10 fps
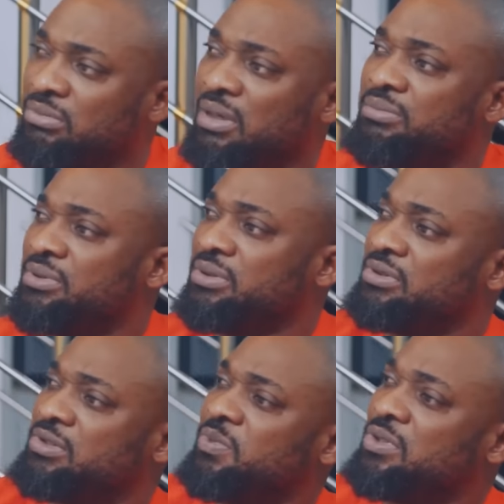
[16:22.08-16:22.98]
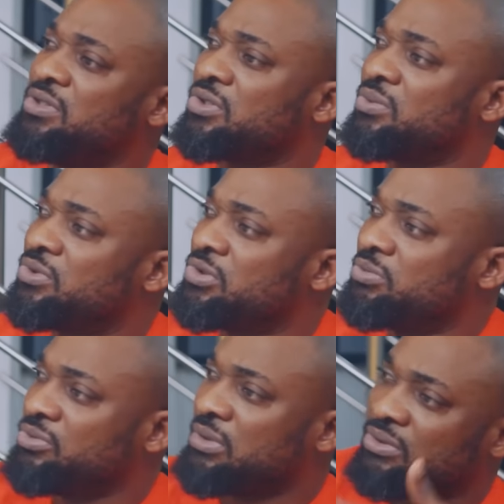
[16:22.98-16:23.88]
come and be spoiling someone's
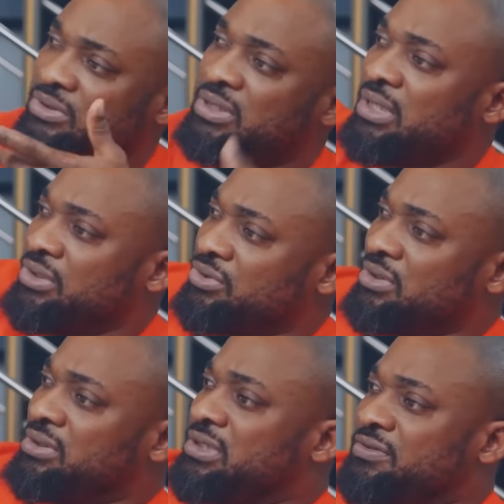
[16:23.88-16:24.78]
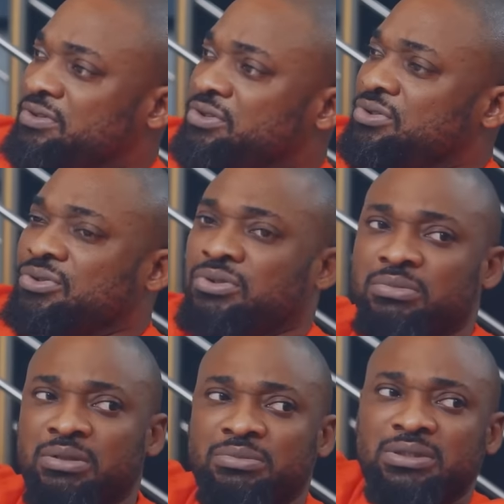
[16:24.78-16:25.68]
mood. I was here enjoying TV. Just
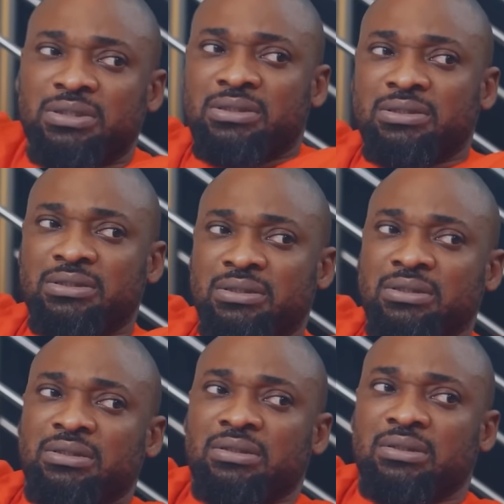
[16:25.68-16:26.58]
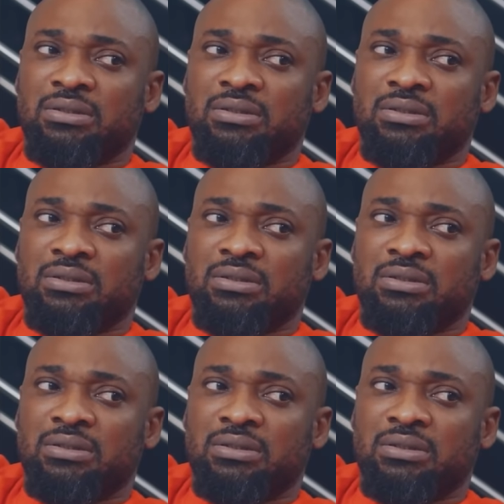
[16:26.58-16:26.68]
come and be saying this thing.